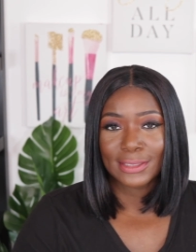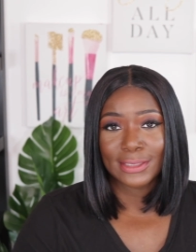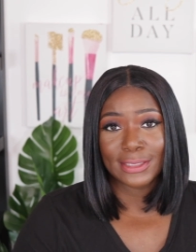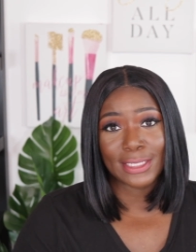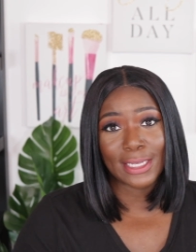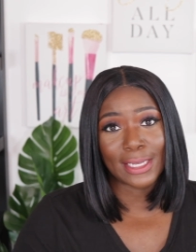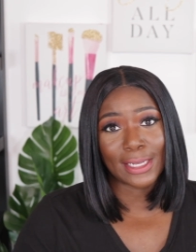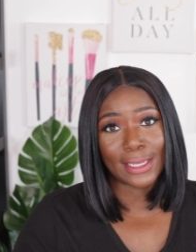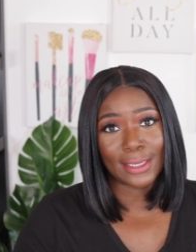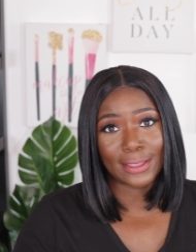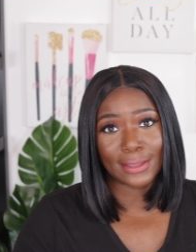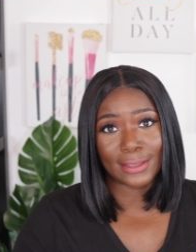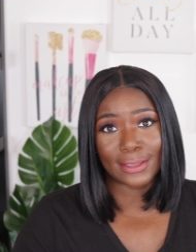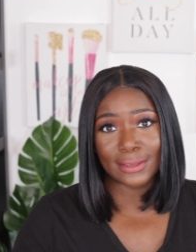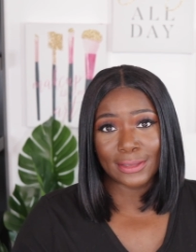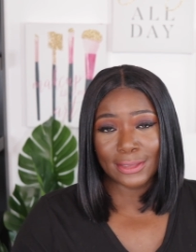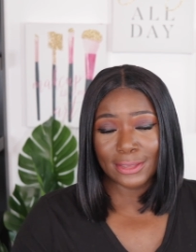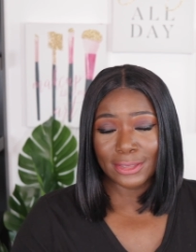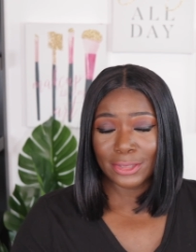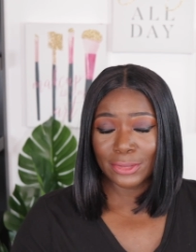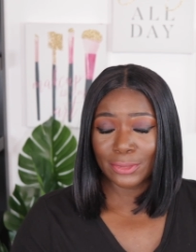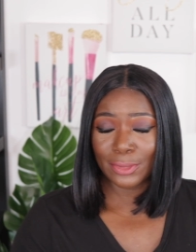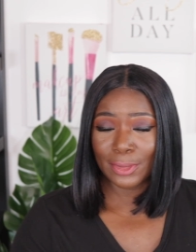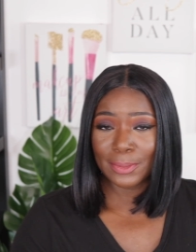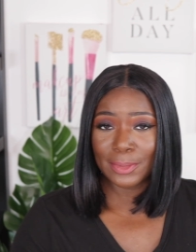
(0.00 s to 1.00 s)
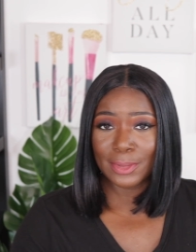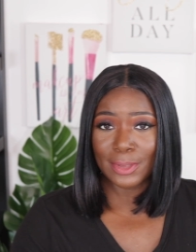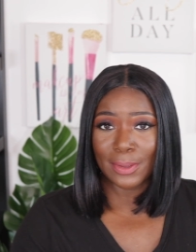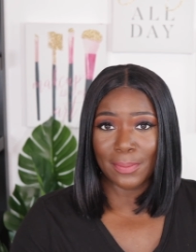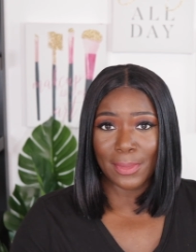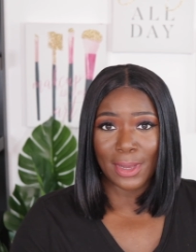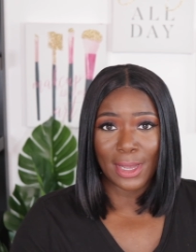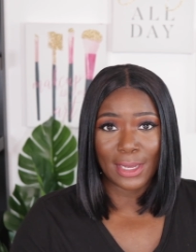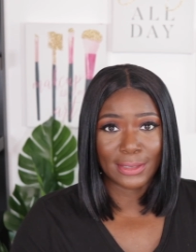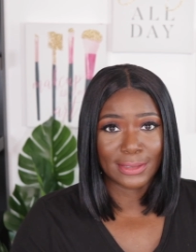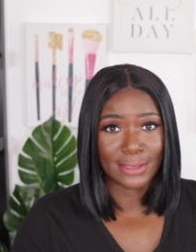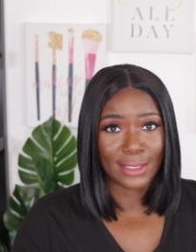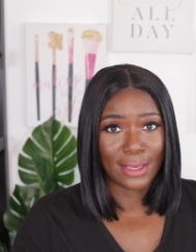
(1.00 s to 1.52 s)
Check out the description
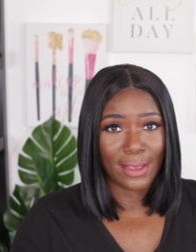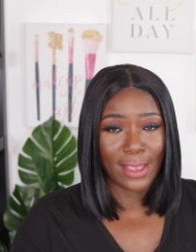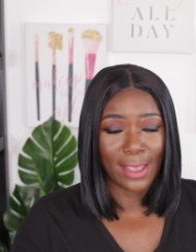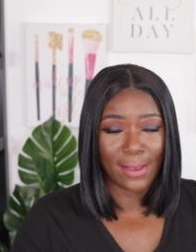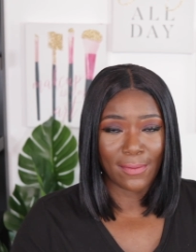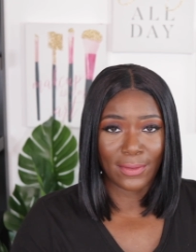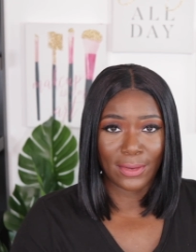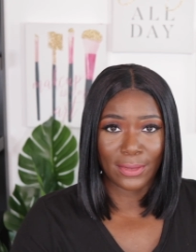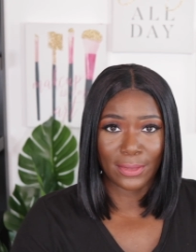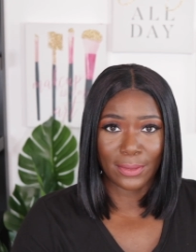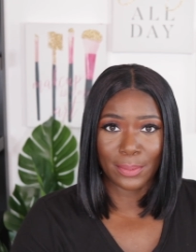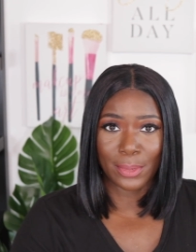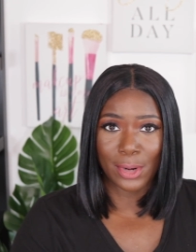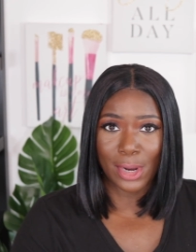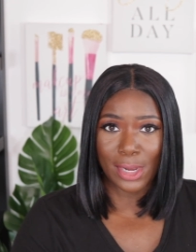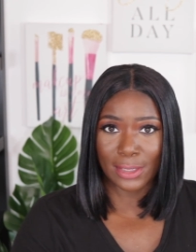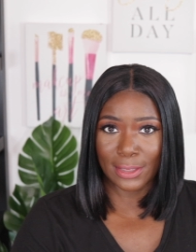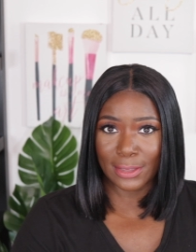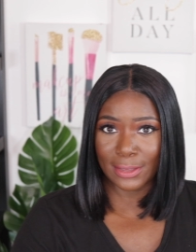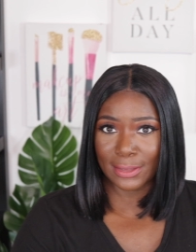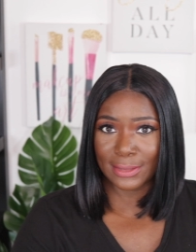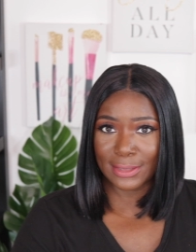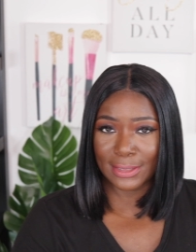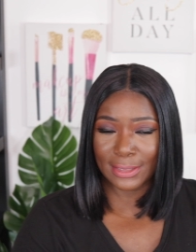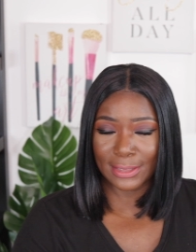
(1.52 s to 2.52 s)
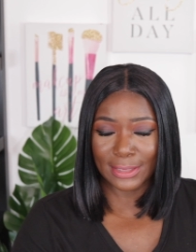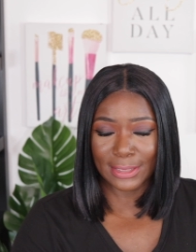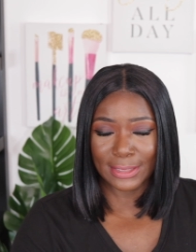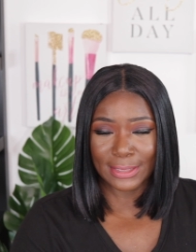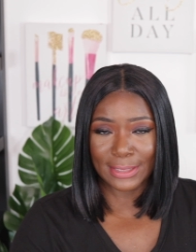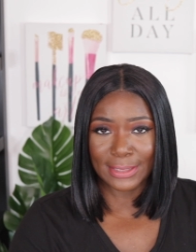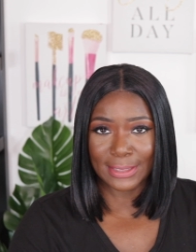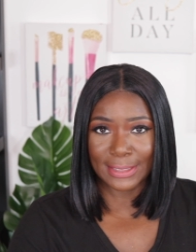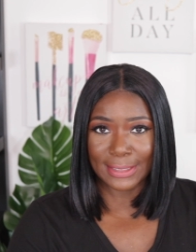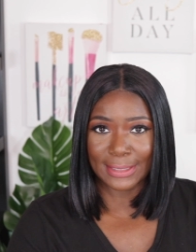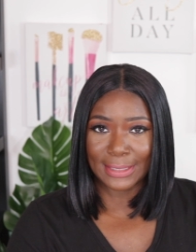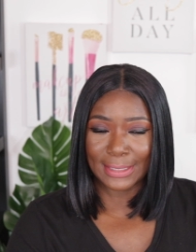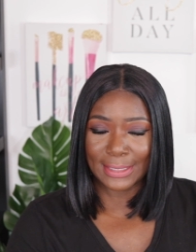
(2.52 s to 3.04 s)
box. I'll have all the products
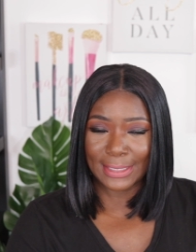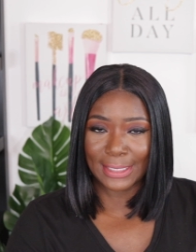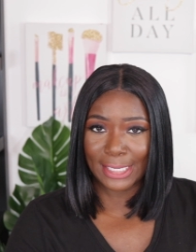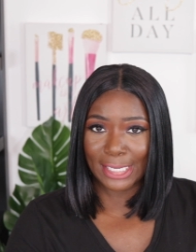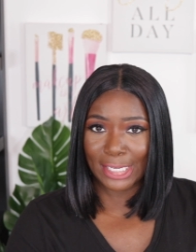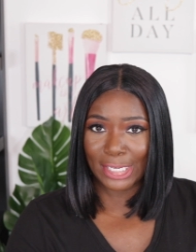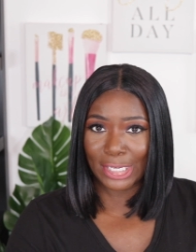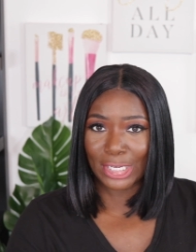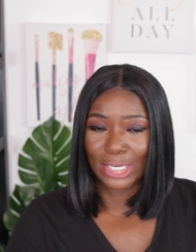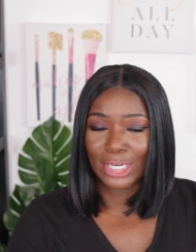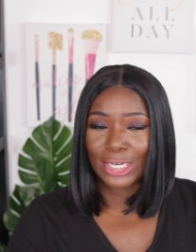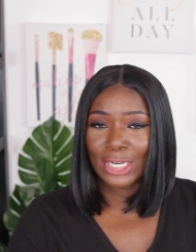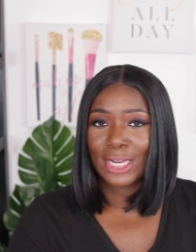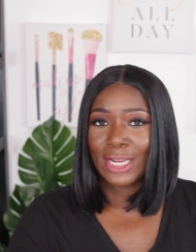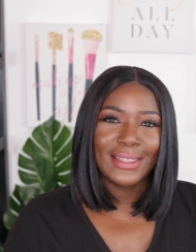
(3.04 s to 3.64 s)
listed there.